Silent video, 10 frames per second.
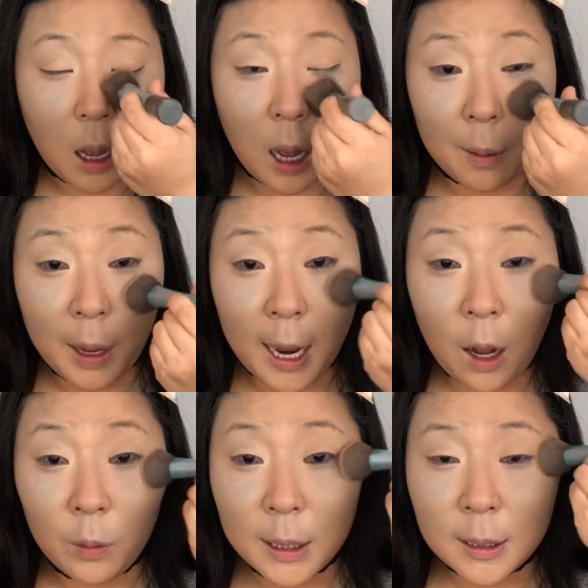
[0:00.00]
I
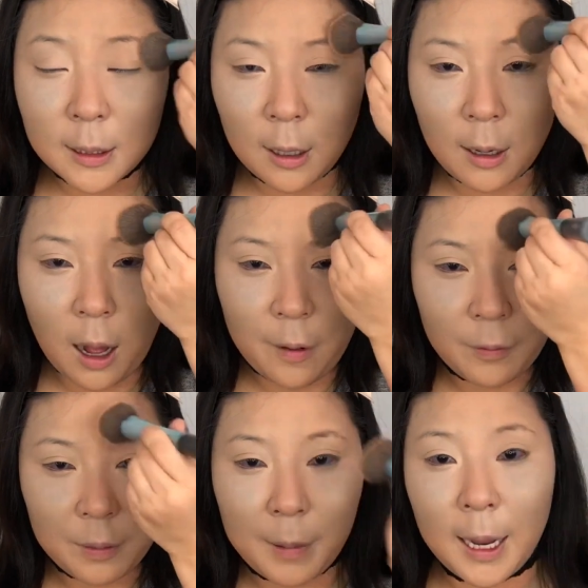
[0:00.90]
always start off
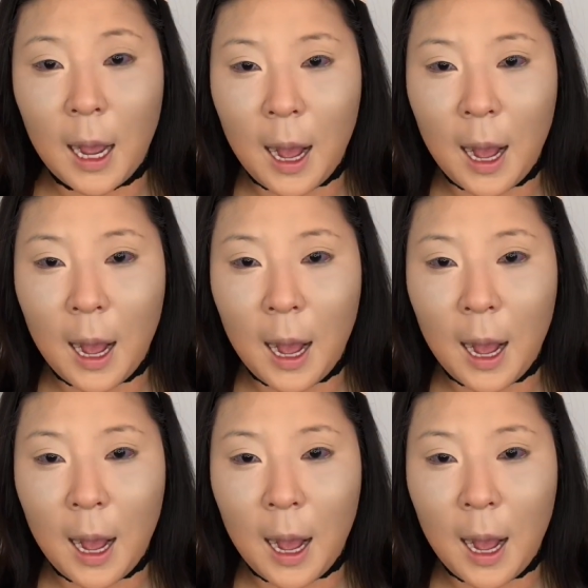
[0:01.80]
with my